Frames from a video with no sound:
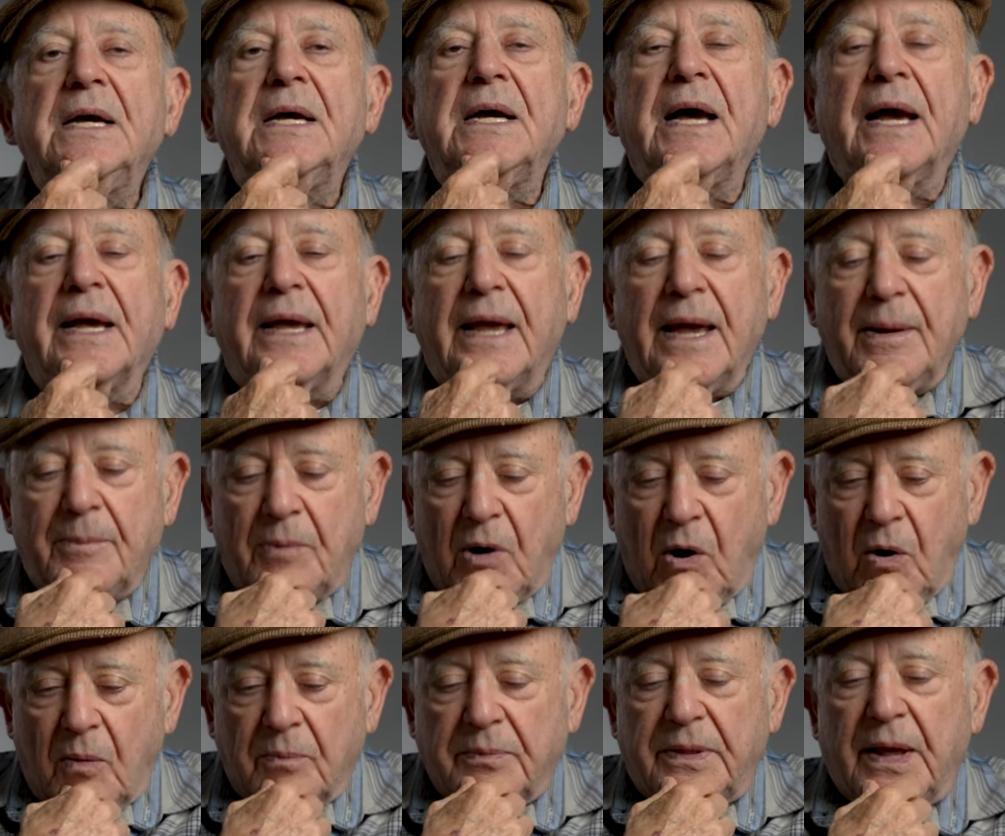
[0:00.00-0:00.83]
I came
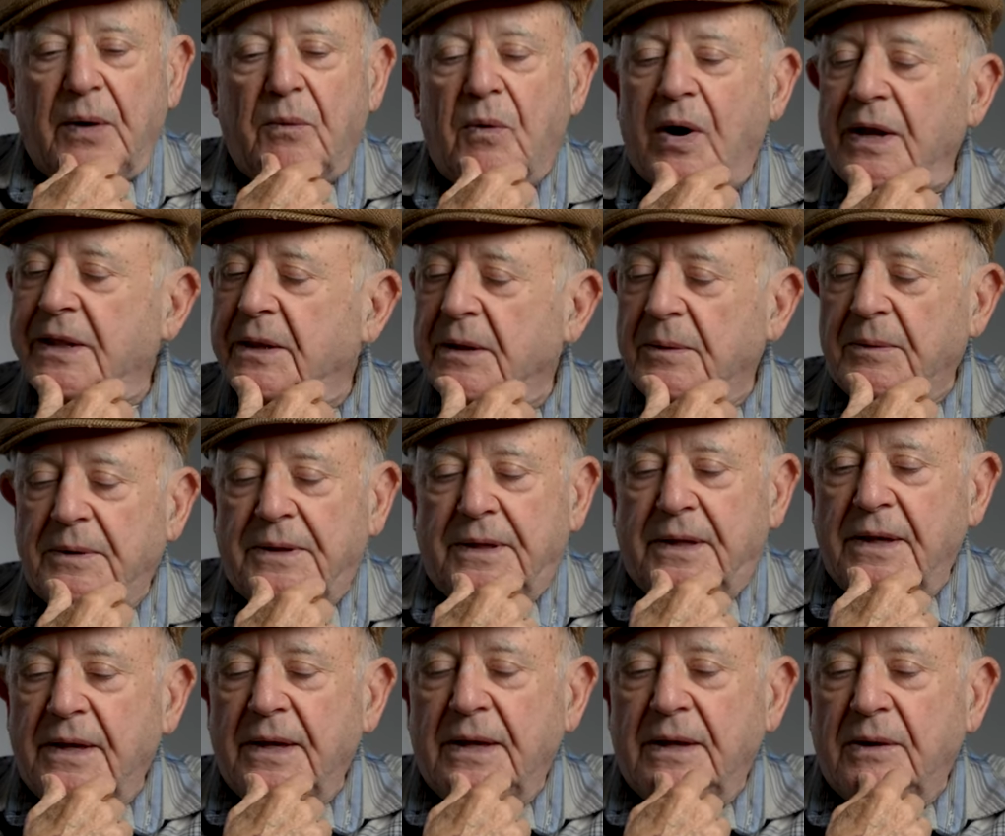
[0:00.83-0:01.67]
home. They wanted
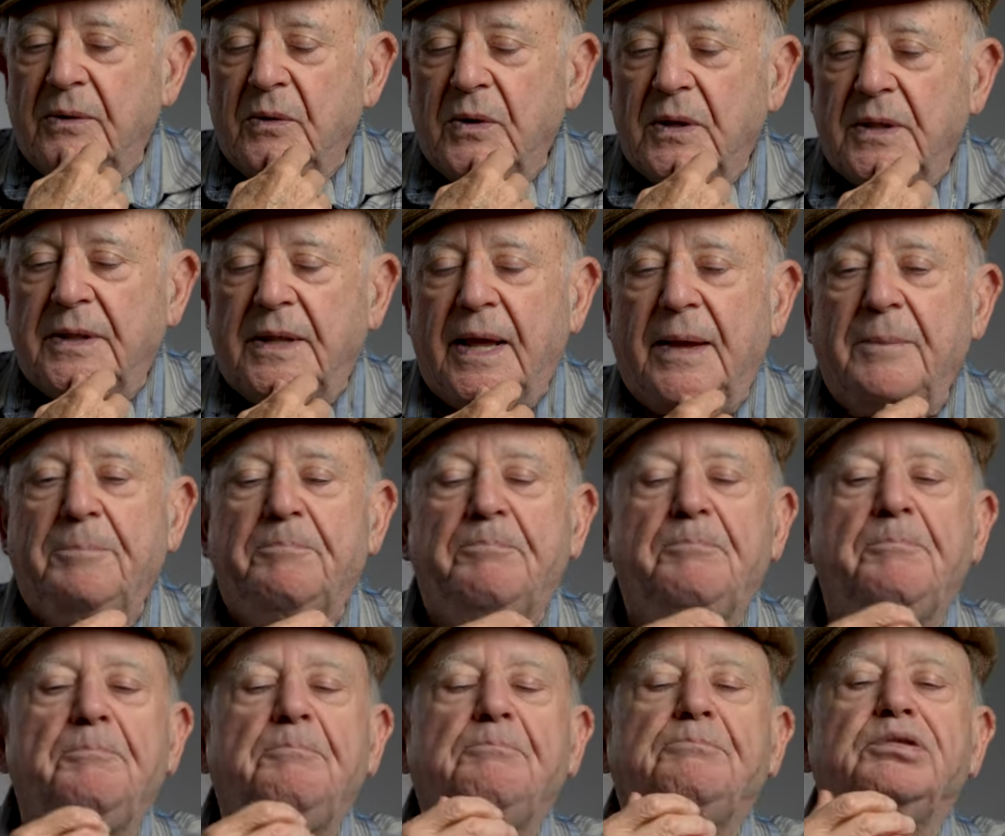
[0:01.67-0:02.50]
the they
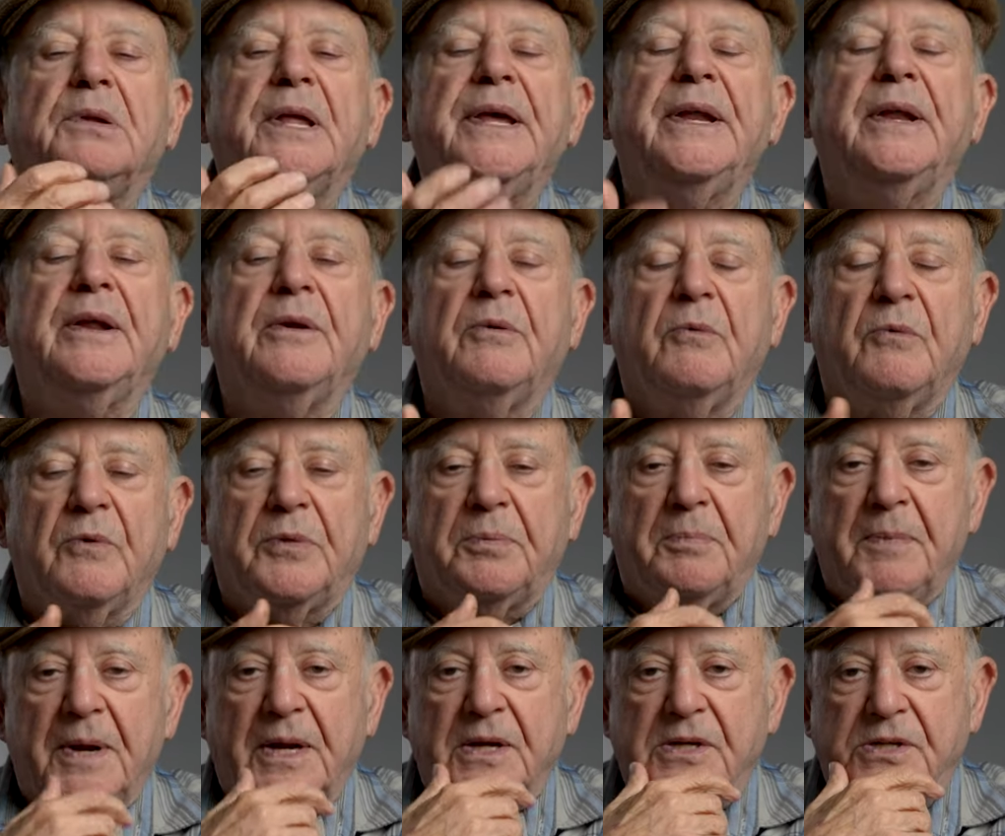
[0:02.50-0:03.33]
pleaded with
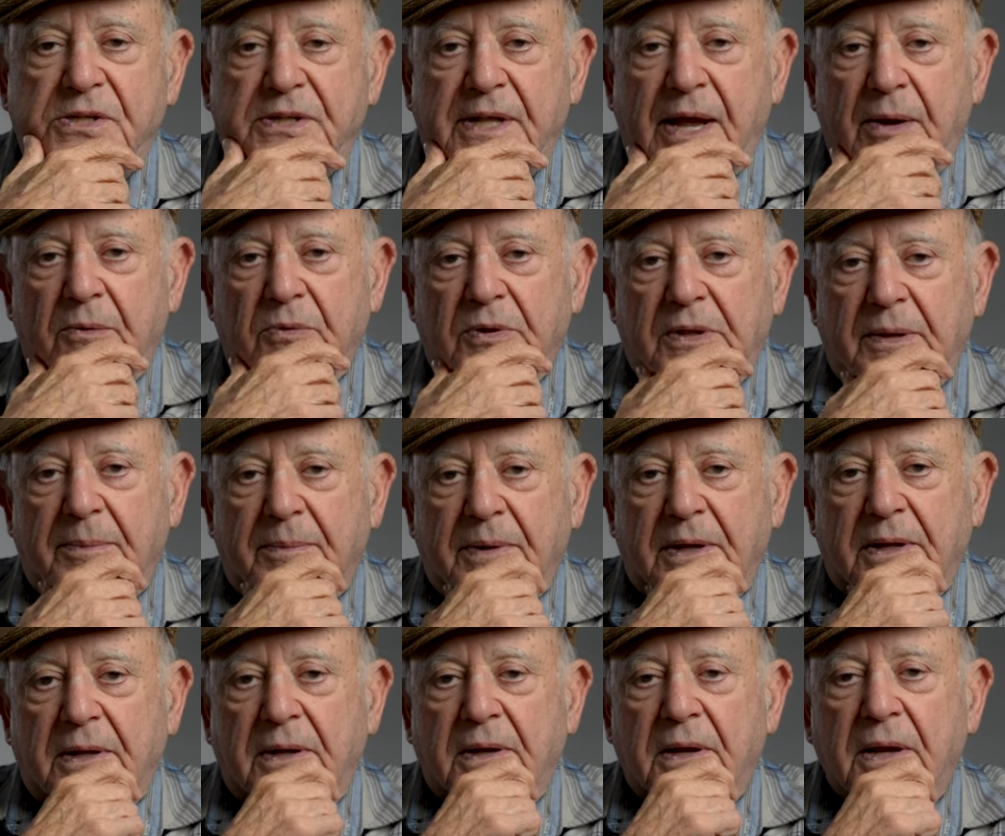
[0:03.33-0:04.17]
me to stay with them,
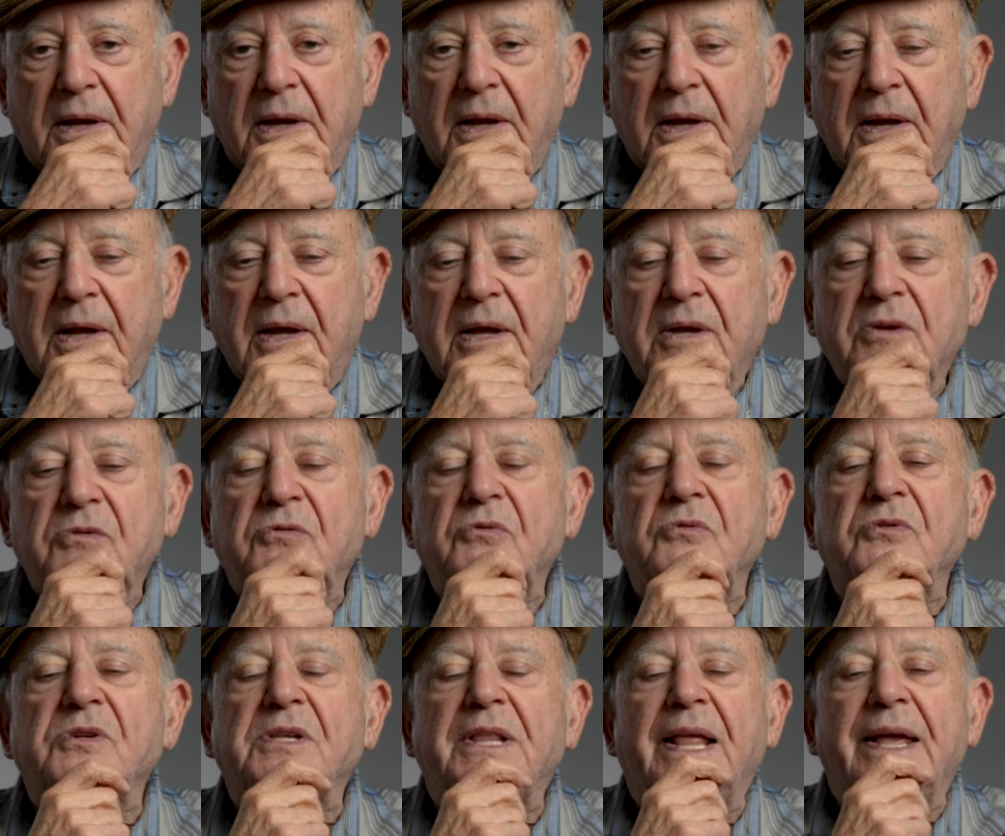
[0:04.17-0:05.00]
and this
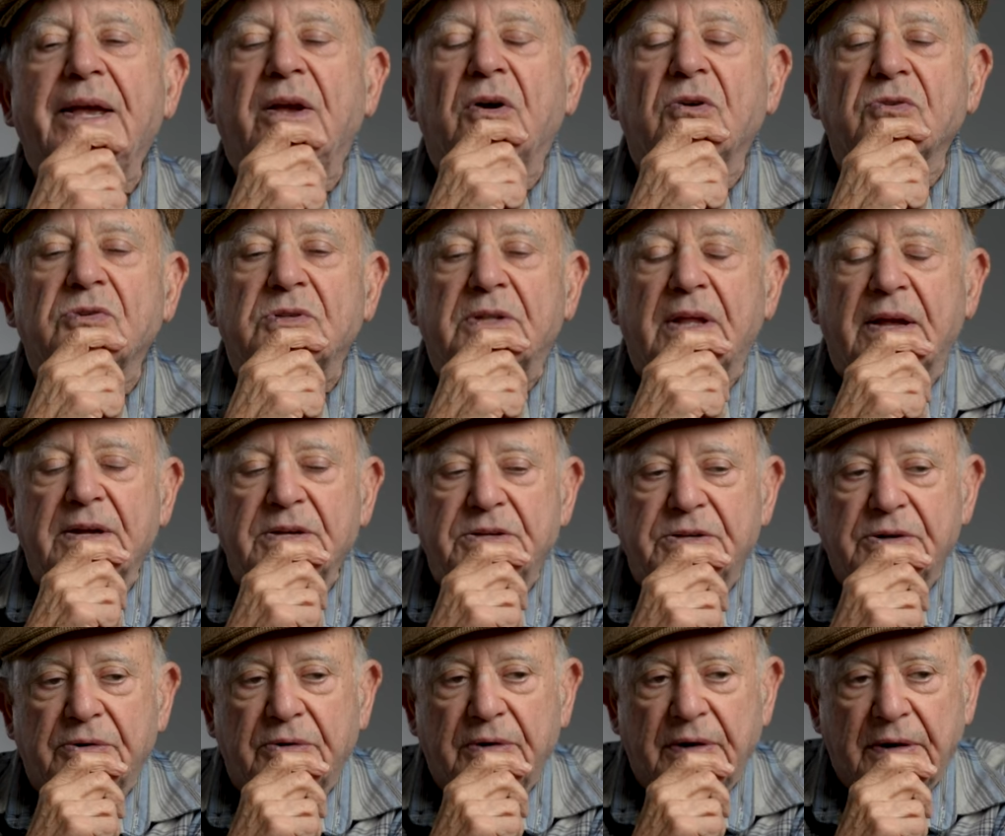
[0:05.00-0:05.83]
was Lagos,
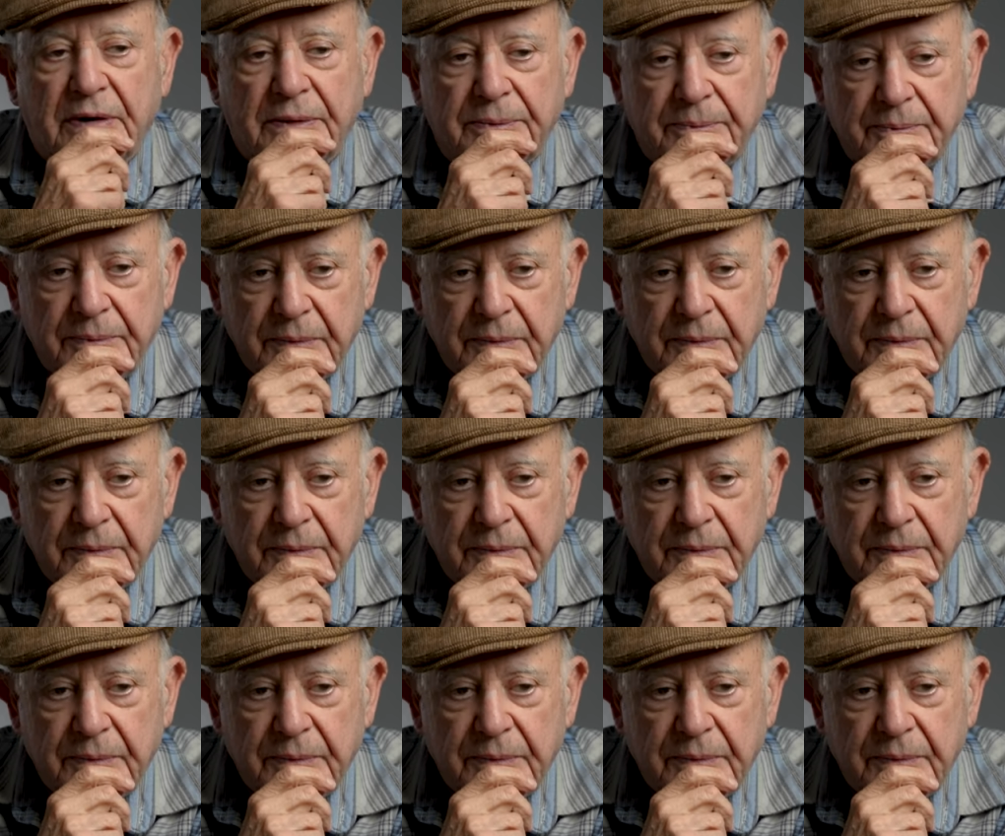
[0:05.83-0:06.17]
Nigeria.